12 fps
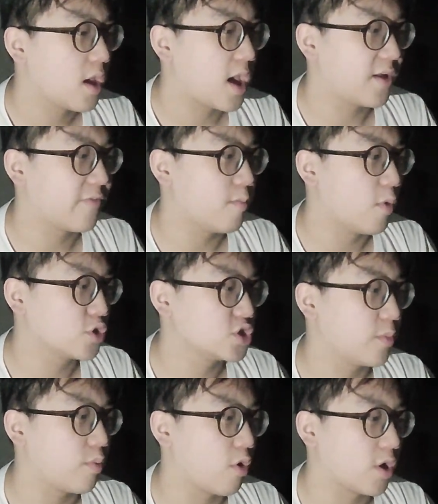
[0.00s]
And I feel
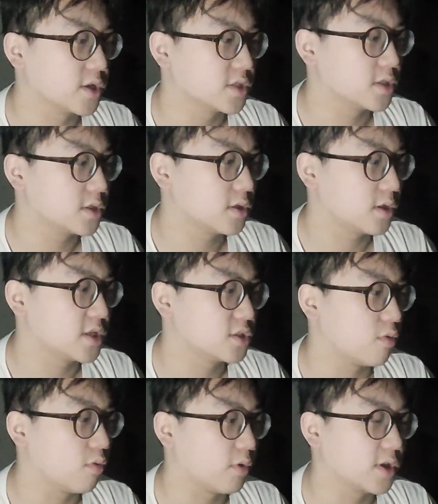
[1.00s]
emotionally broke because there's
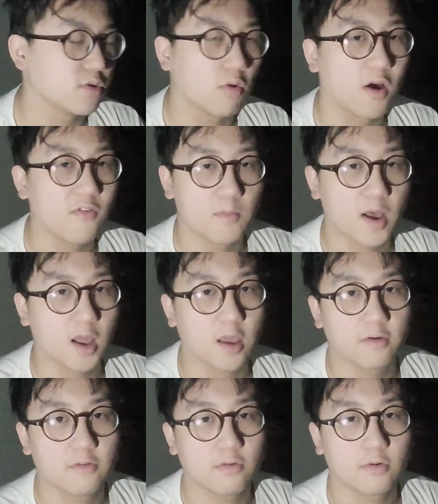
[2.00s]
no there's no love in my life.